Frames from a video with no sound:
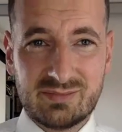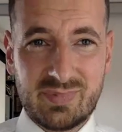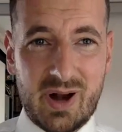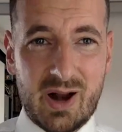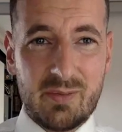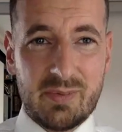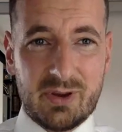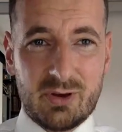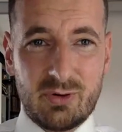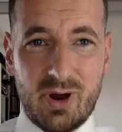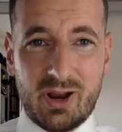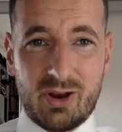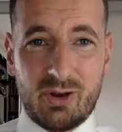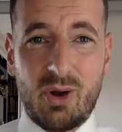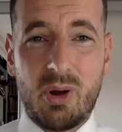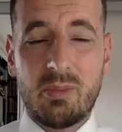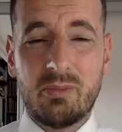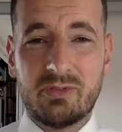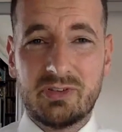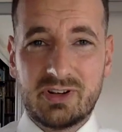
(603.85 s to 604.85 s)
I'll be quite
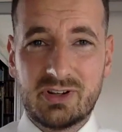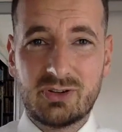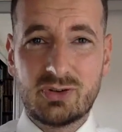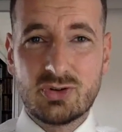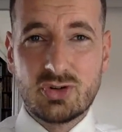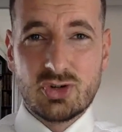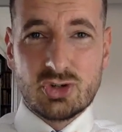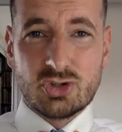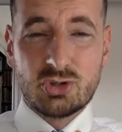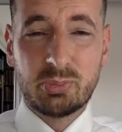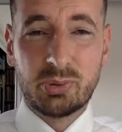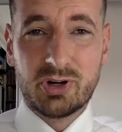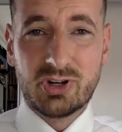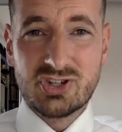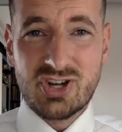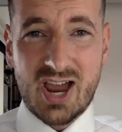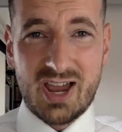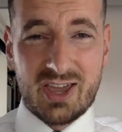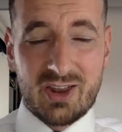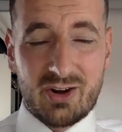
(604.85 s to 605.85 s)
confident to just to put
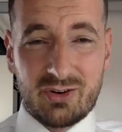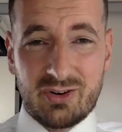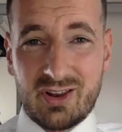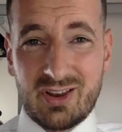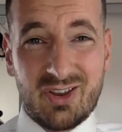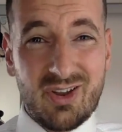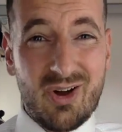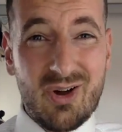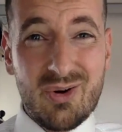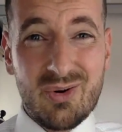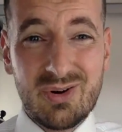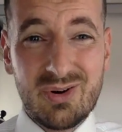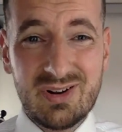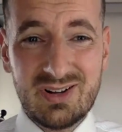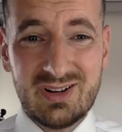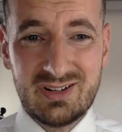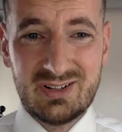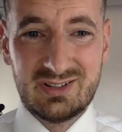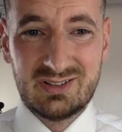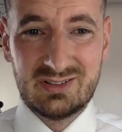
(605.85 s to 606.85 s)
a jacket on and
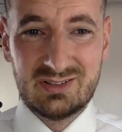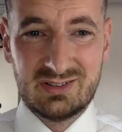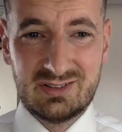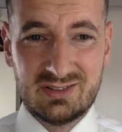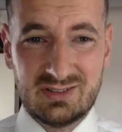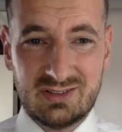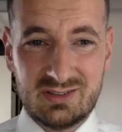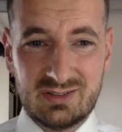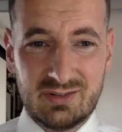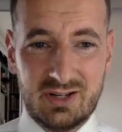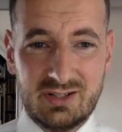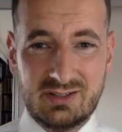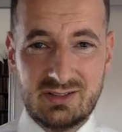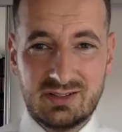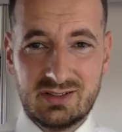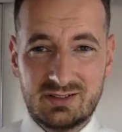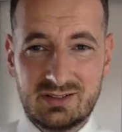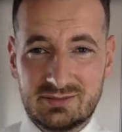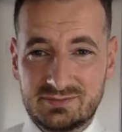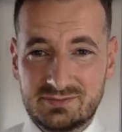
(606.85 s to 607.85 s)
go, right?